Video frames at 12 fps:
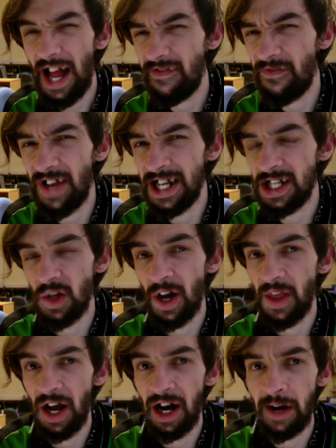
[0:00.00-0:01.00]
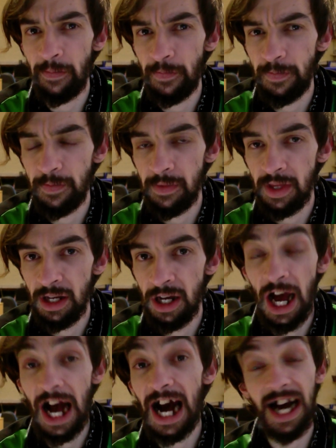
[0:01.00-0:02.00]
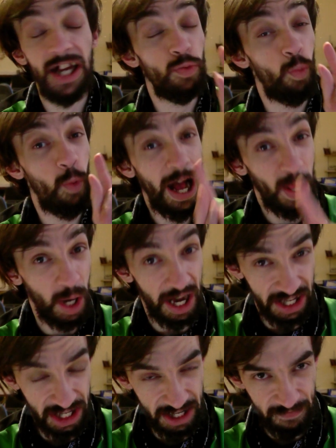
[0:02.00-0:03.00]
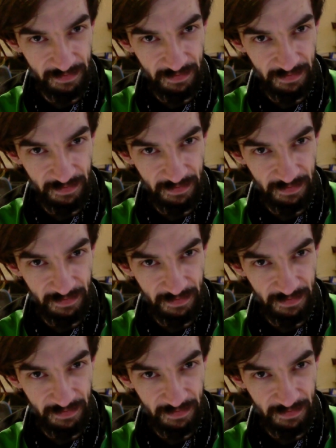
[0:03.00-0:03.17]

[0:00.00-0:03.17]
things like that, as well as